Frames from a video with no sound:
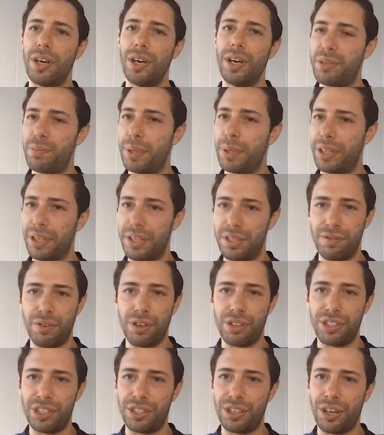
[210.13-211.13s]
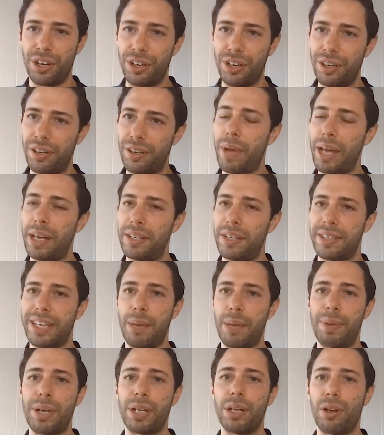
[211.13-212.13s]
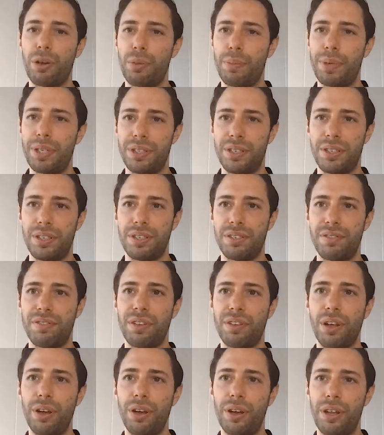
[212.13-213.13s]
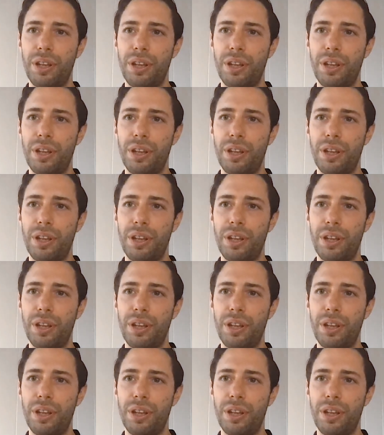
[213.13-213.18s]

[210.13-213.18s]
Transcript: There's millions of Aussies on it, and it's keeping a lot of businesses afloat